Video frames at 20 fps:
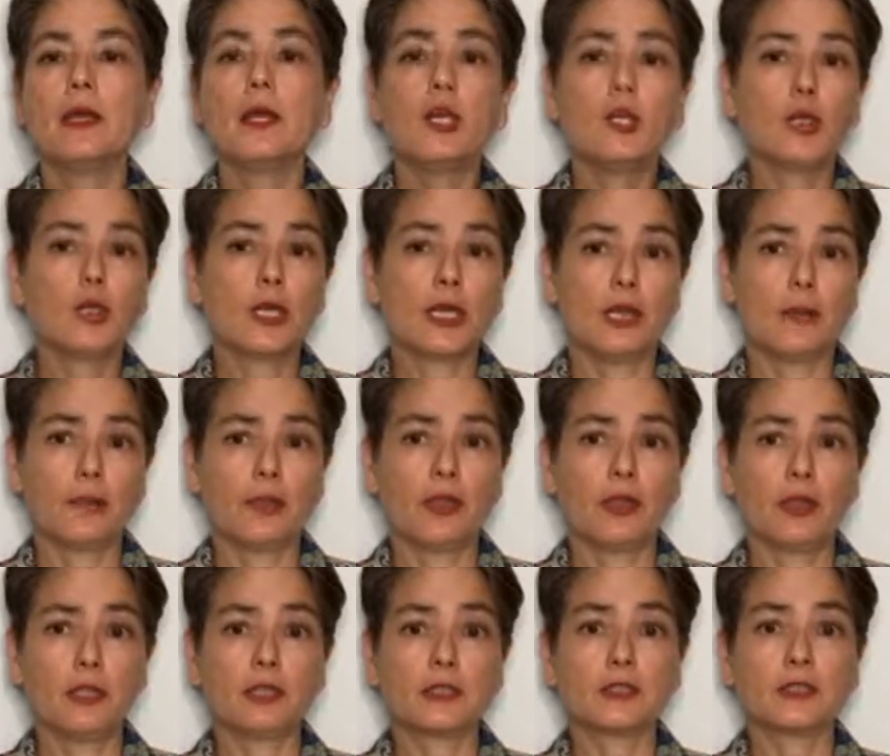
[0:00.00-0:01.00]
You get
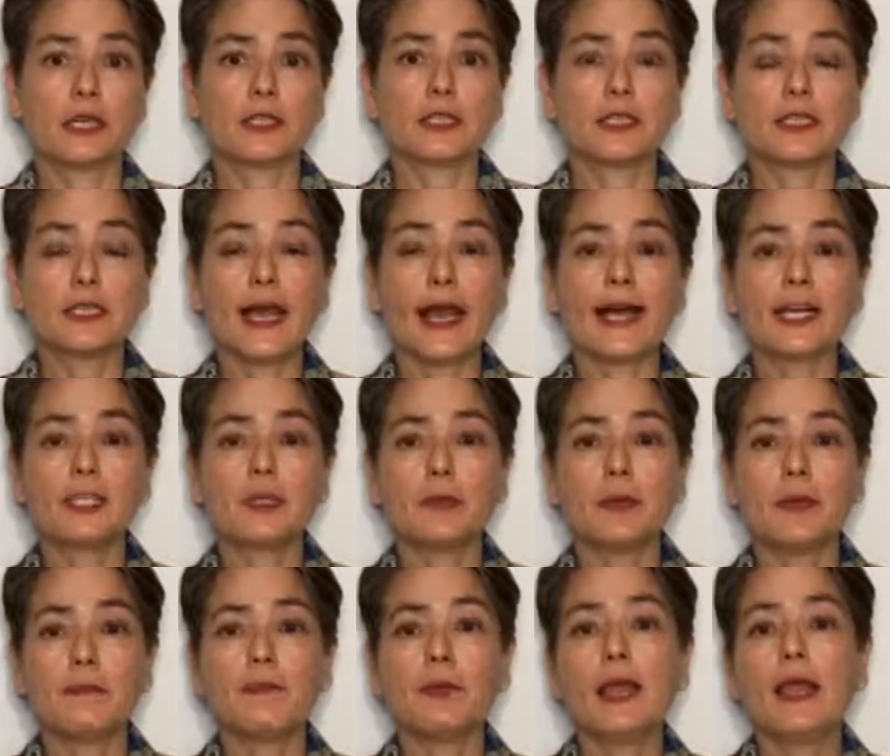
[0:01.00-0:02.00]
epithelial cell
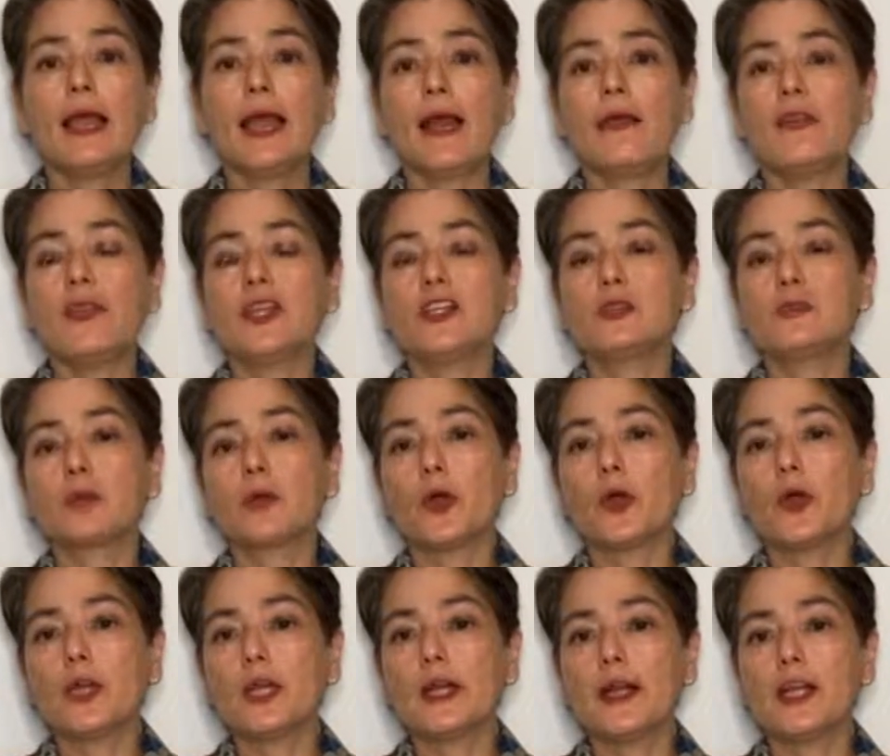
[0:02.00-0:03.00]
detachment, and then these
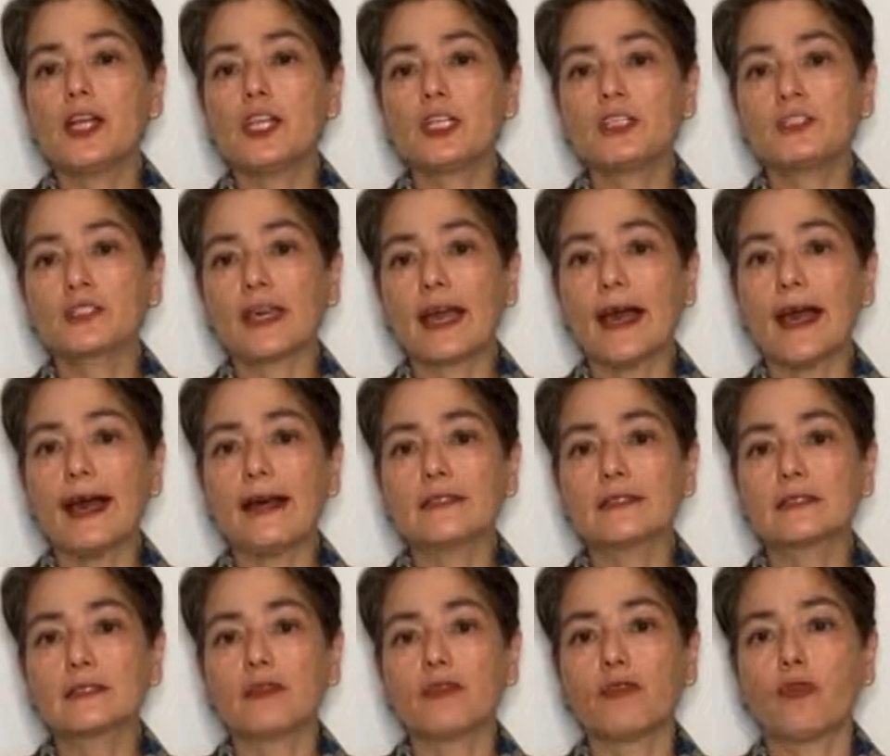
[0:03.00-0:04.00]
proteinaceous
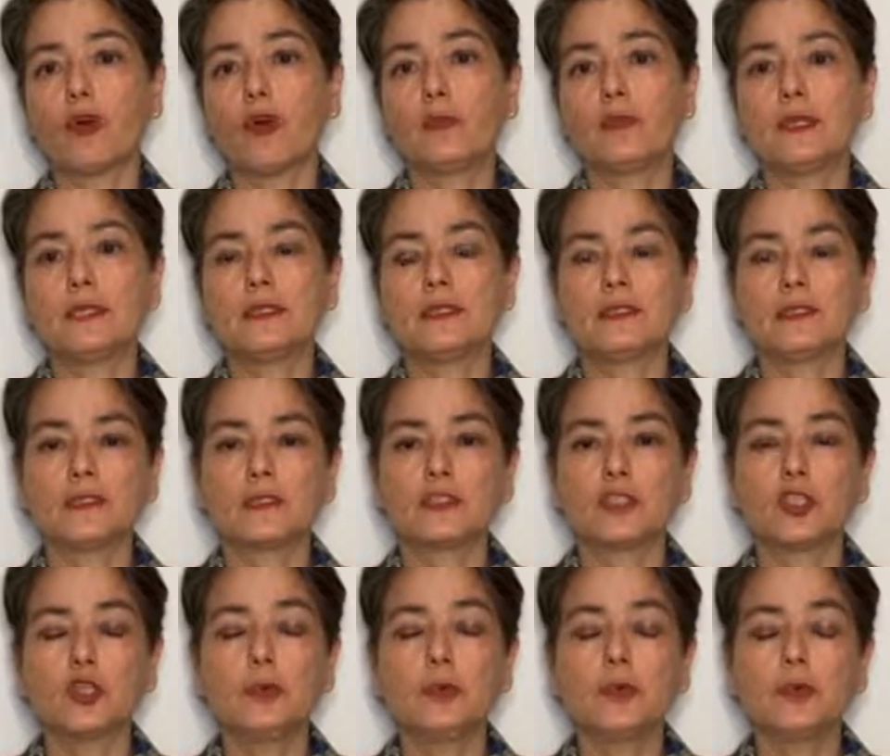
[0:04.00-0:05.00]
casts that form in the distal
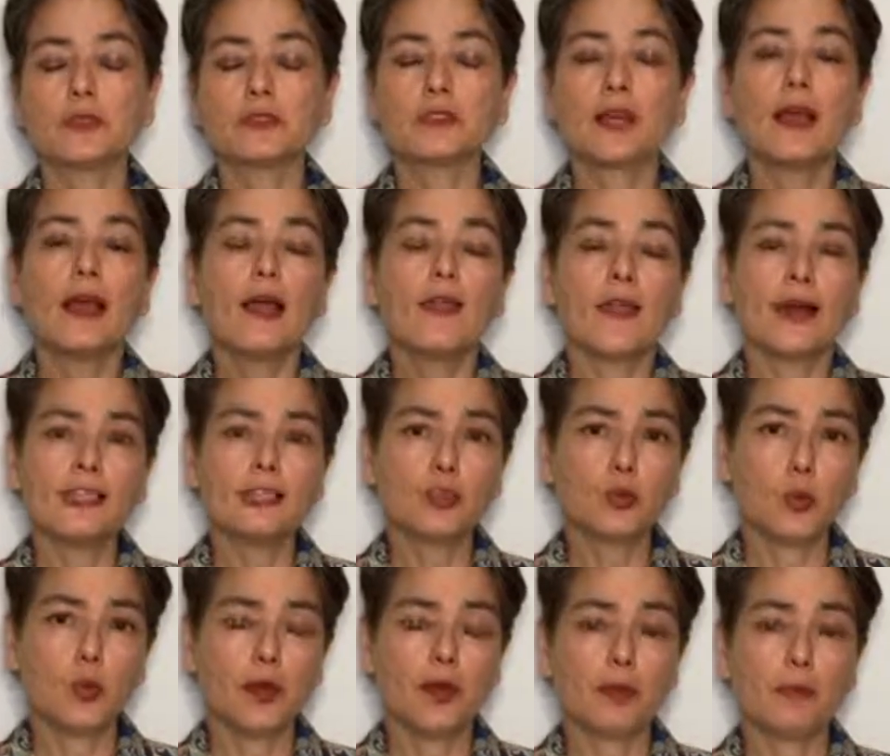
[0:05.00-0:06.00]
tubules, that's
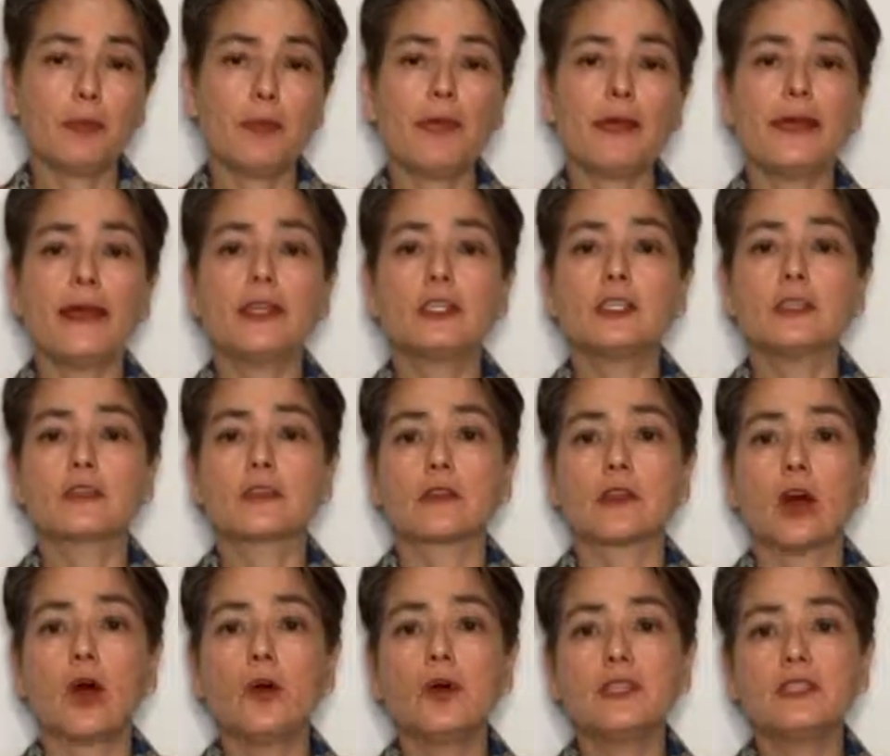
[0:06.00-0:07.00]
where the pH is
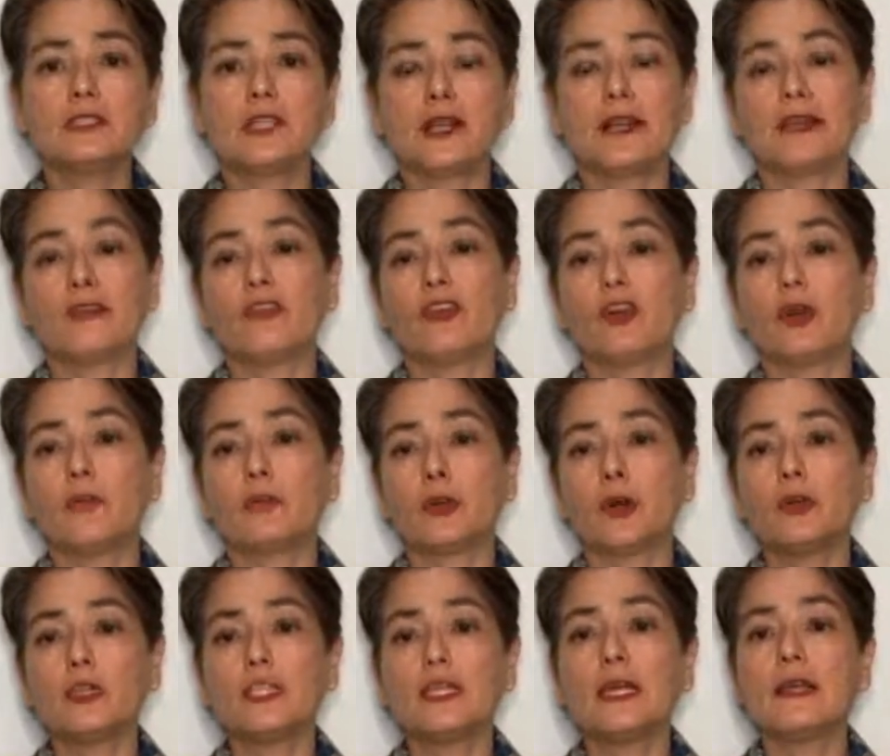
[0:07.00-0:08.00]
lowest, and if you're a
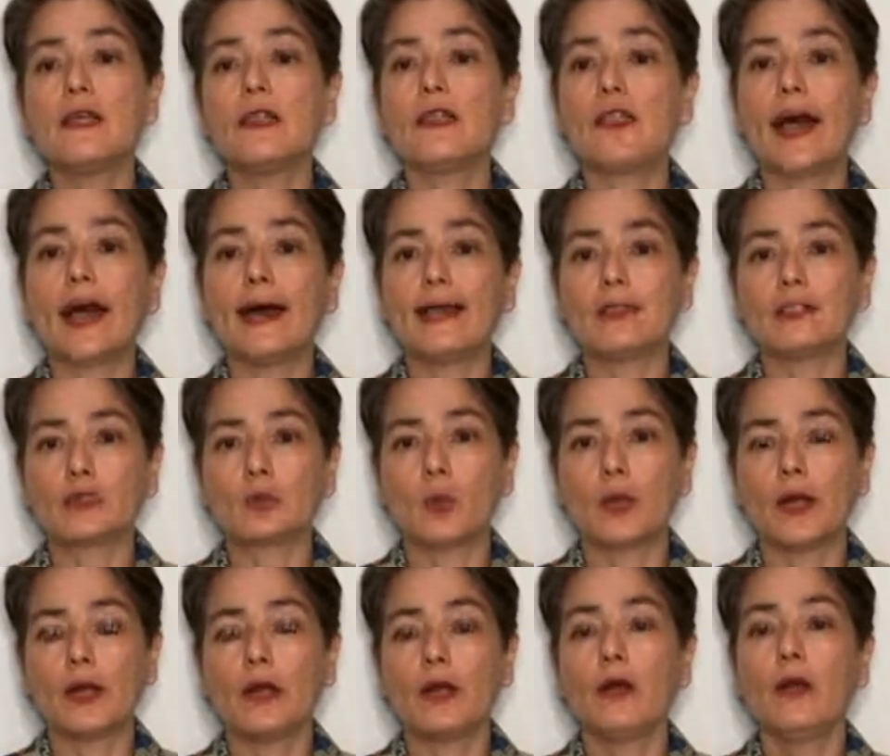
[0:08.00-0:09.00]
protein, that is
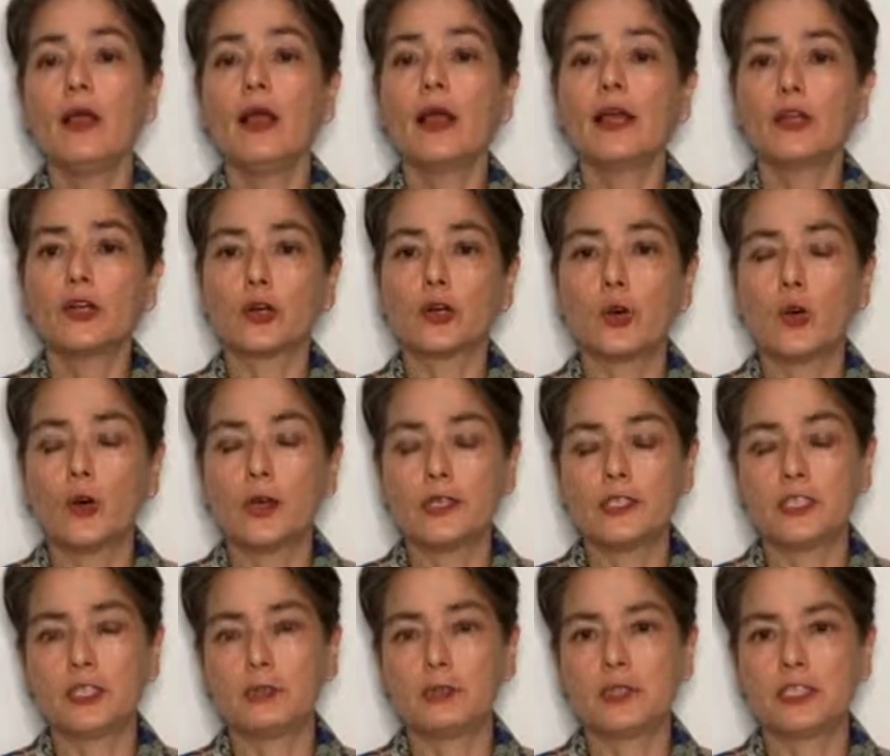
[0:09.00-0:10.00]
where you're going
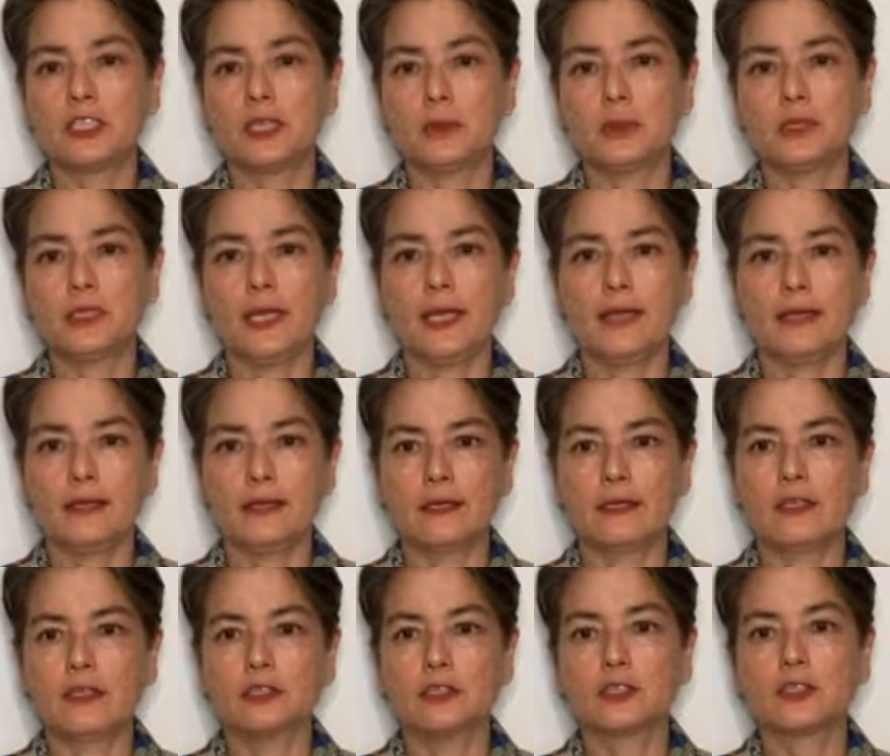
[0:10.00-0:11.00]
to precipitate, in the
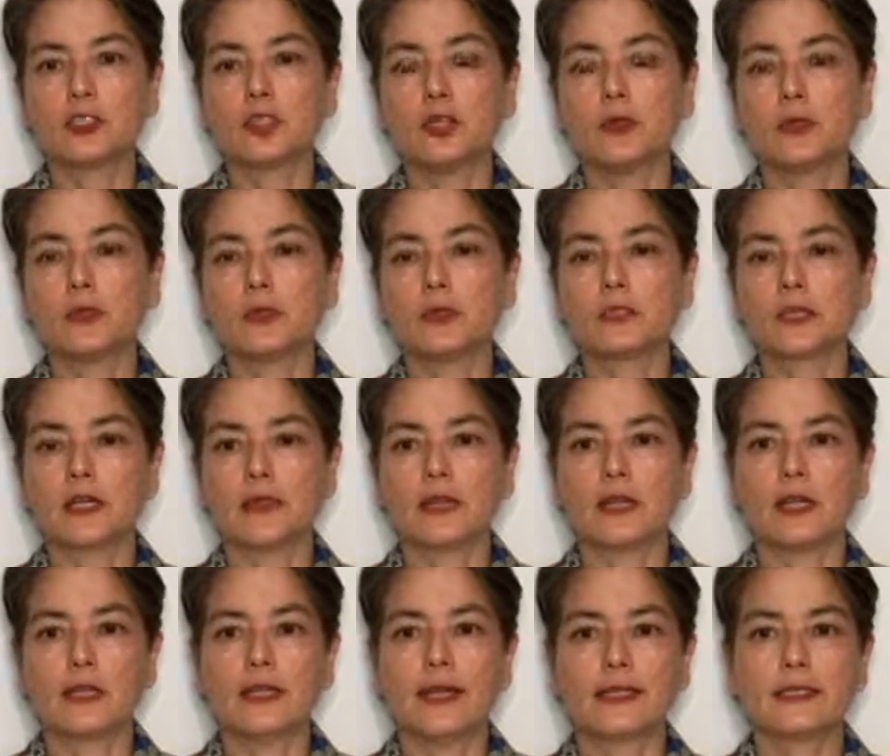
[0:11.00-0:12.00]
distal tubules and the
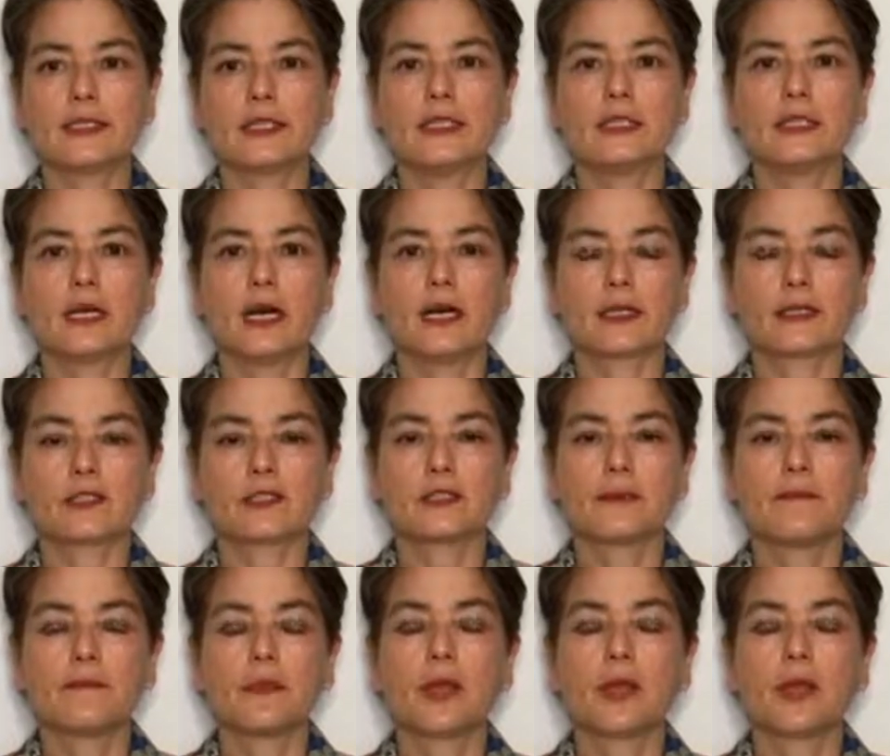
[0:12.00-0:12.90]
collecting ducts.